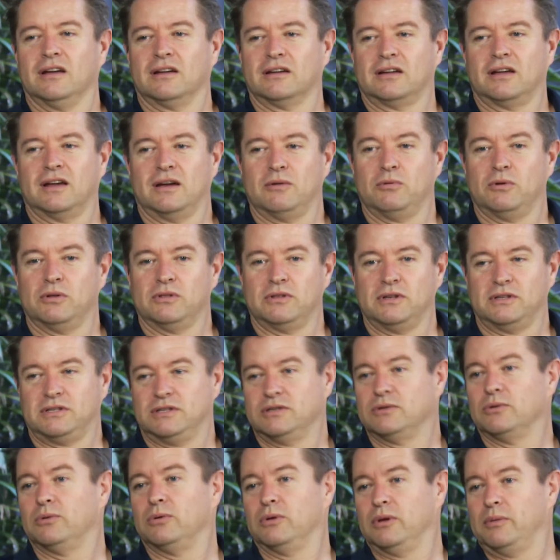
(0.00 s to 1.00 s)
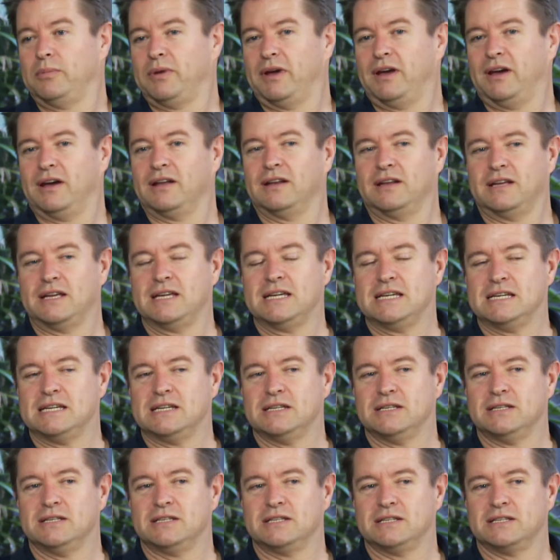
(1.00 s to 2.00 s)
Okay, what this is all about
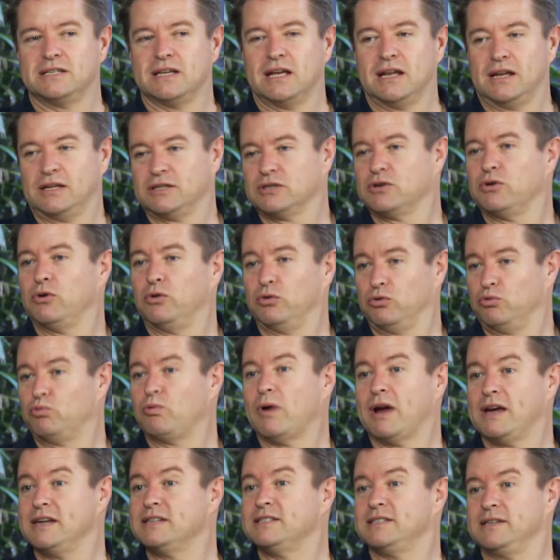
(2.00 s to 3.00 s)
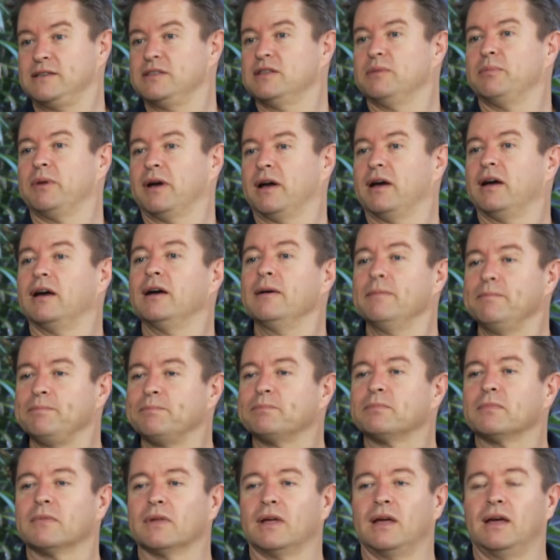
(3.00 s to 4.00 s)
is, and it's called raising the bar,
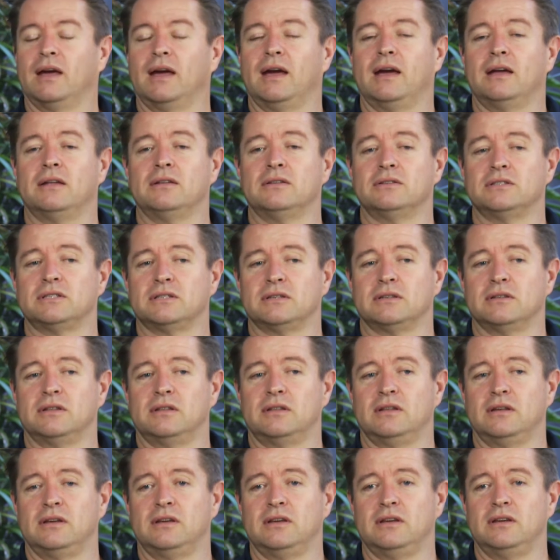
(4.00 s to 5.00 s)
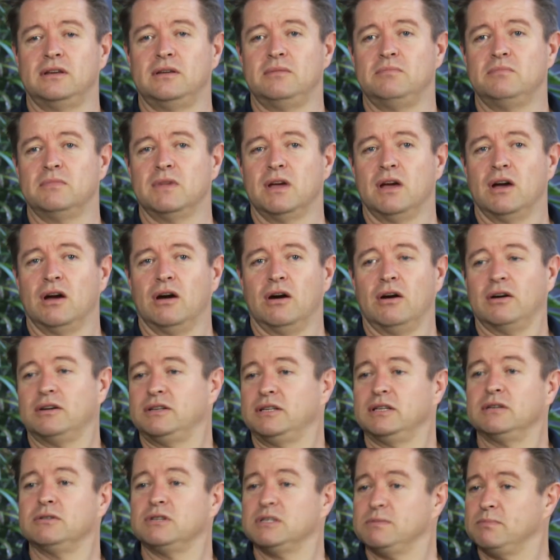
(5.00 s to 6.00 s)
and the
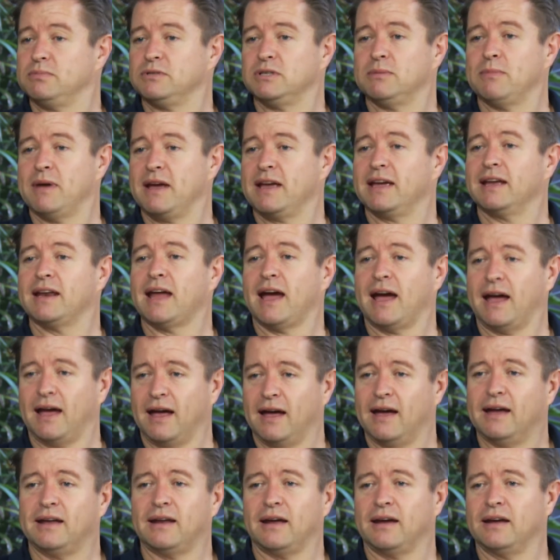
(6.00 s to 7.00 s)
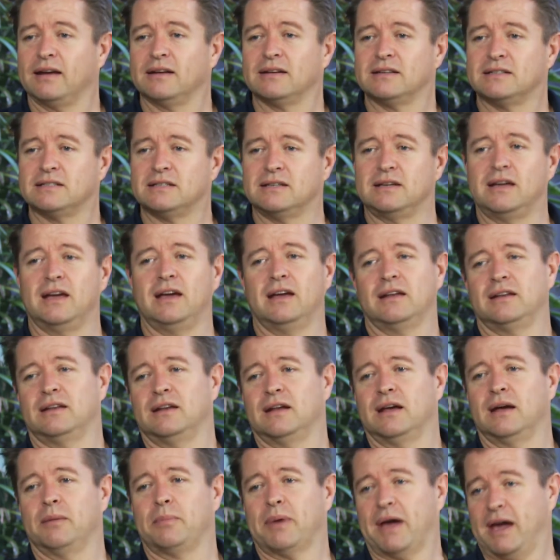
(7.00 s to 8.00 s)
idea is to make it harder to get
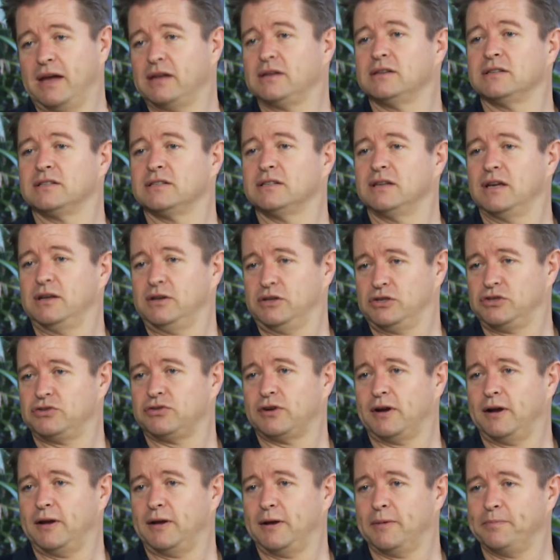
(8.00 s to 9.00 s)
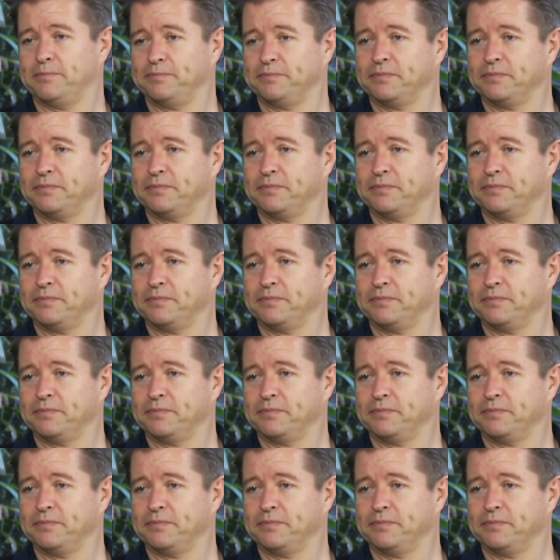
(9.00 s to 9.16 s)
a patent in Australia.